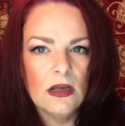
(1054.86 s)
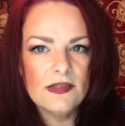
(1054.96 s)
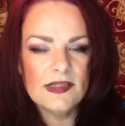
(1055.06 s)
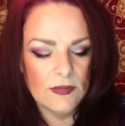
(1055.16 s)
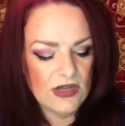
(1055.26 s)

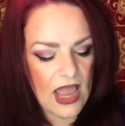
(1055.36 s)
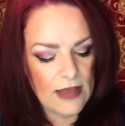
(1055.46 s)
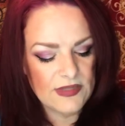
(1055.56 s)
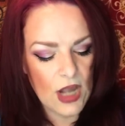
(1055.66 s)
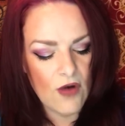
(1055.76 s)

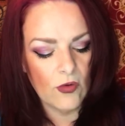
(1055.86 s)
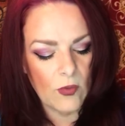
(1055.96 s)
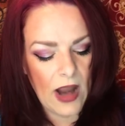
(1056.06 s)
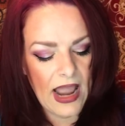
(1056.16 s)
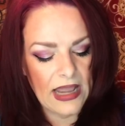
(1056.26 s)
sometimes
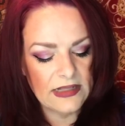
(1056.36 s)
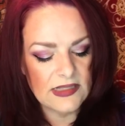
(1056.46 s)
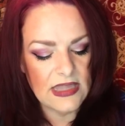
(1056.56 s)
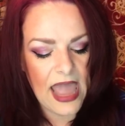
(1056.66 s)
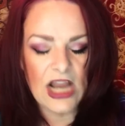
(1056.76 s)

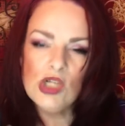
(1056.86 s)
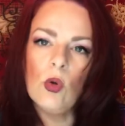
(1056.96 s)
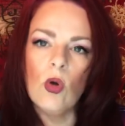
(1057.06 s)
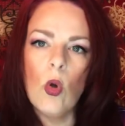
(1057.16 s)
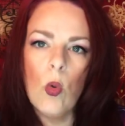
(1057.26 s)
overrides the
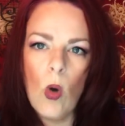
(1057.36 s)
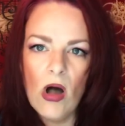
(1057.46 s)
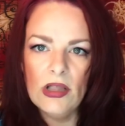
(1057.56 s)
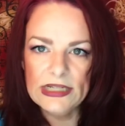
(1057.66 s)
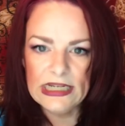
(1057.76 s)
actual
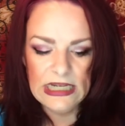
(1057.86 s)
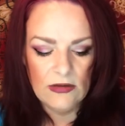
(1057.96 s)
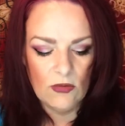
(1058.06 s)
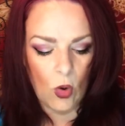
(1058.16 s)
quality